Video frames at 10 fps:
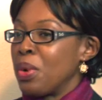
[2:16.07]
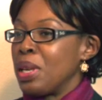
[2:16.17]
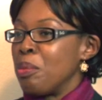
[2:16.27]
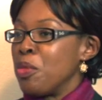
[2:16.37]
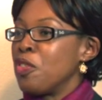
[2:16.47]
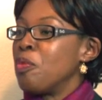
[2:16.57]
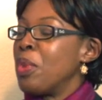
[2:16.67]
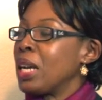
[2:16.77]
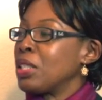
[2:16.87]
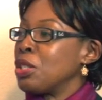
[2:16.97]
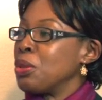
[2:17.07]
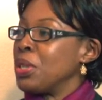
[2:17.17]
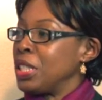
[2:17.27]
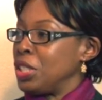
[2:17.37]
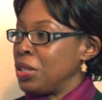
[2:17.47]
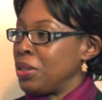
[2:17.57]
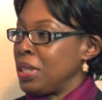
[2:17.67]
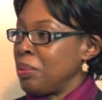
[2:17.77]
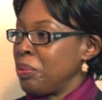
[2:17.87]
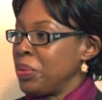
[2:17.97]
When they moved back to Nigeria,